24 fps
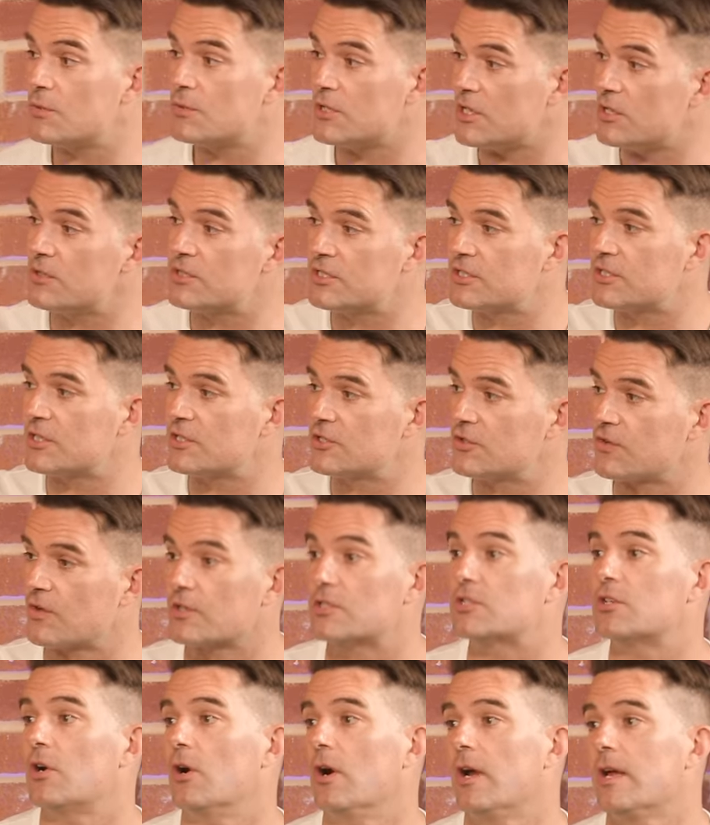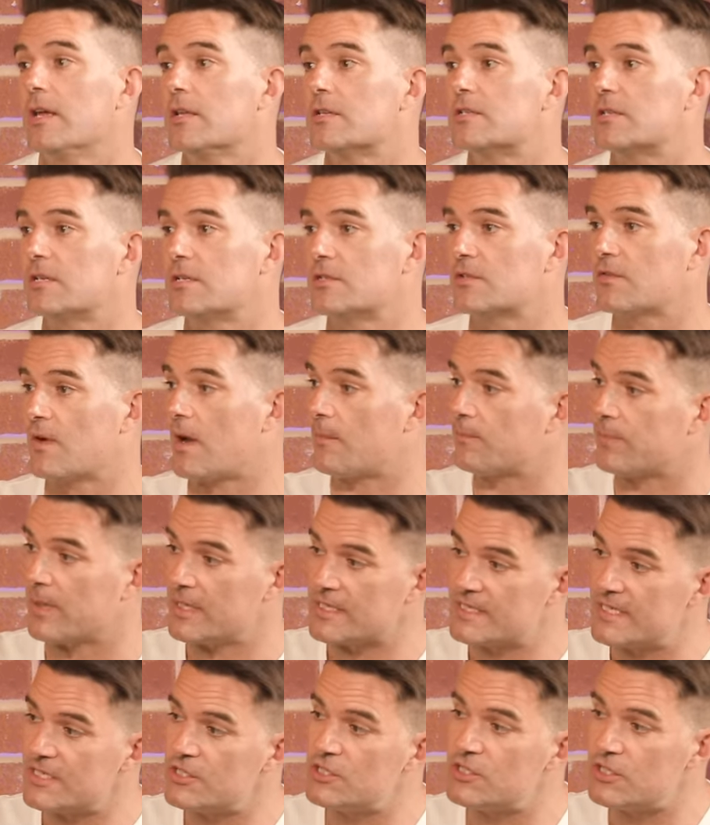you used to try, sorry yes, to interrupt,
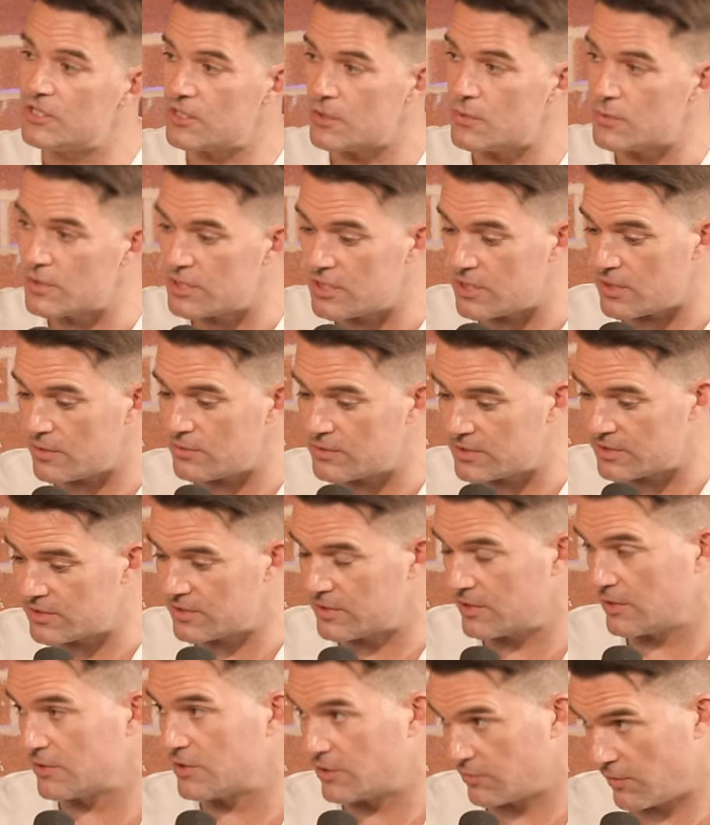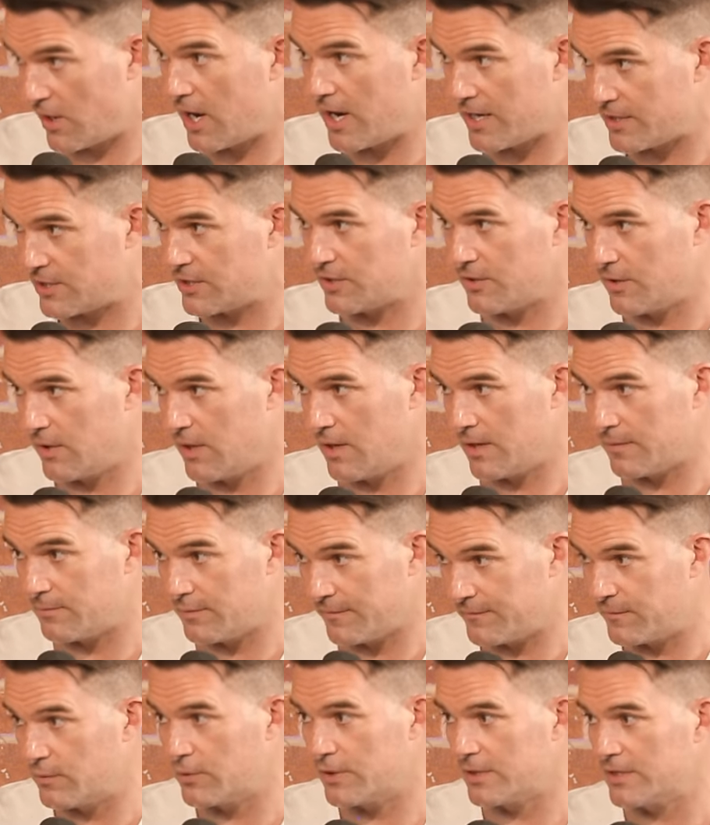but did you used to try too hard
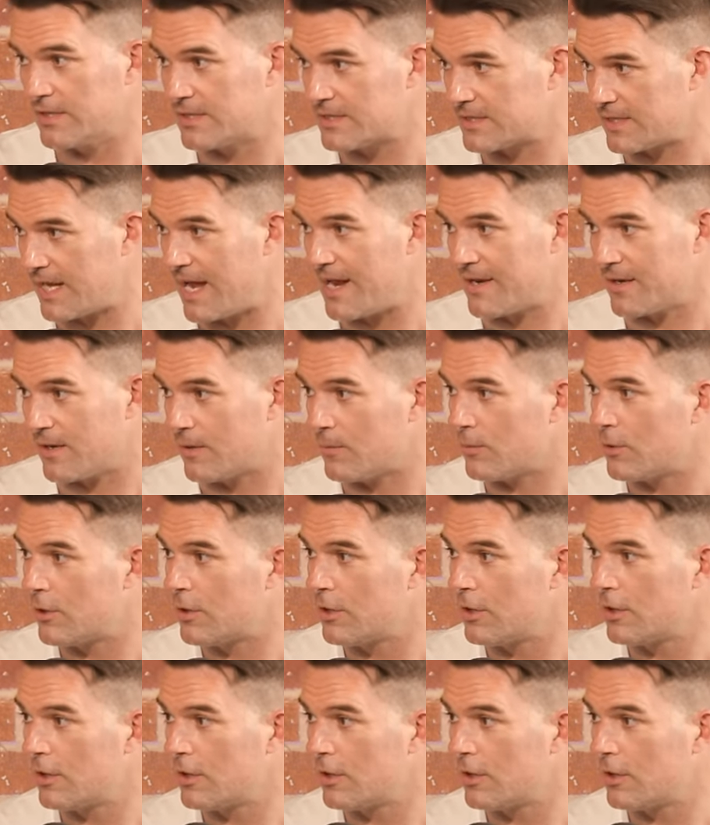before you did stand-up?